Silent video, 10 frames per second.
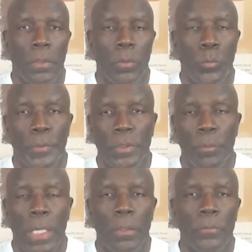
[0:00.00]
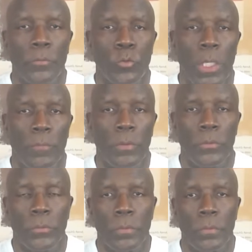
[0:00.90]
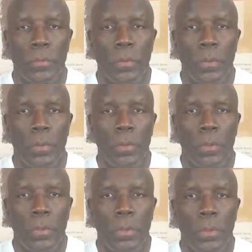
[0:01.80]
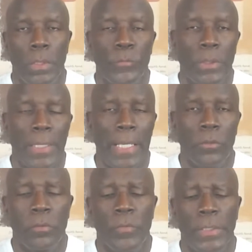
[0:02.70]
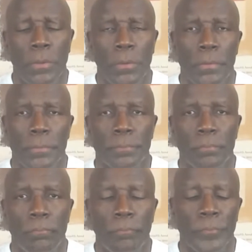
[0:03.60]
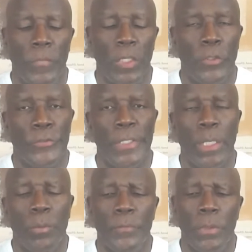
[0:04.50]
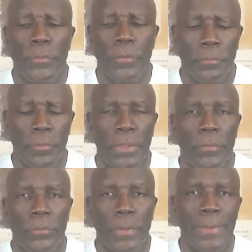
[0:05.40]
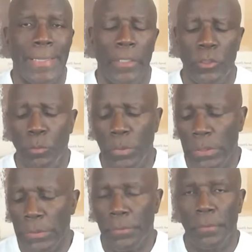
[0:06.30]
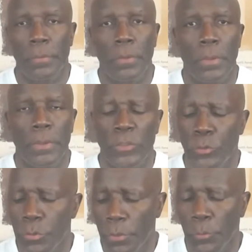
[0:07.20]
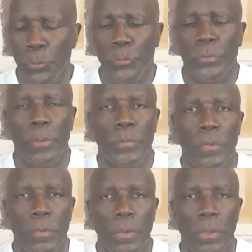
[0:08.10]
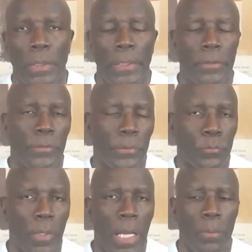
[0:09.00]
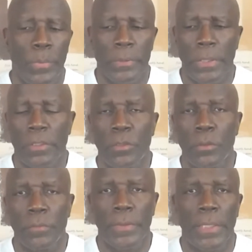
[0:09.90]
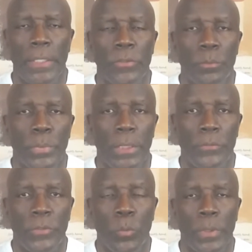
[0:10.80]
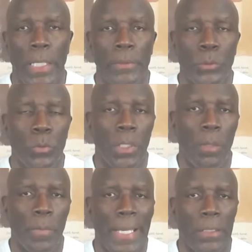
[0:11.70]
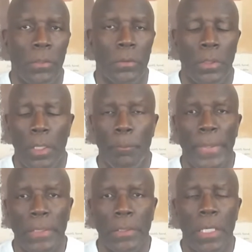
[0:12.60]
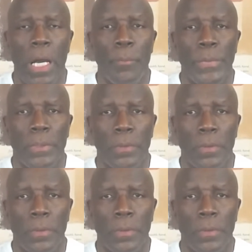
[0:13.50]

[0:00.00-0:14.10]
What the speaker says: Word of mouth travels. If you like this video, share it with your other friends. Allow them to hear that you've heard something. Hit the subscribe button, hit the notification button. So when I do come back on, make a comment.